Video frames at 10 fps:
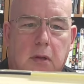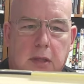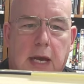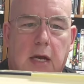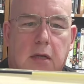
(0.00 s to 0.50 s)

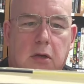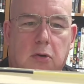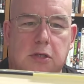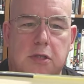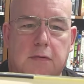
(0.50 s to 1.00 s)
yeah,
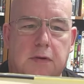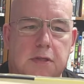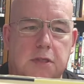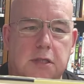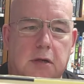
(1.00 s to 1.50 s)
Krishna
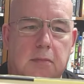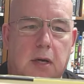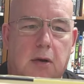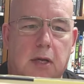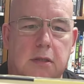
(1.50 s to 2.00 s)
visits him.
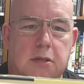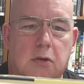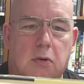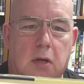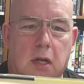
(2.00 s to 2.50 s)
All right,
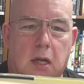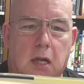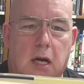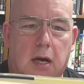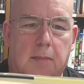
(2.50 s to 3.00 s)
so.
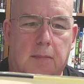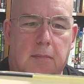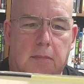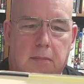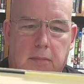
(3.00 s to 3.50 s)
Um,
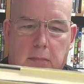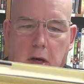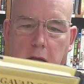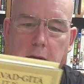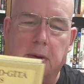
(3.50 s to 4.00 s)

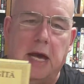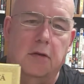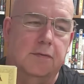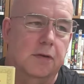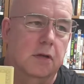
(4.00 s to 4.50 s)
on the
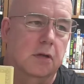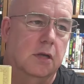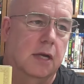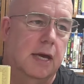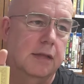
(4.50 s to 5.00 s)
battlefield,
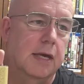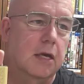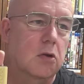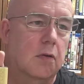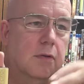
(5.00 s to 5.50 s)
and they
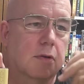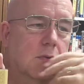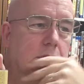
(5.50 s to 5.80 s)
go over the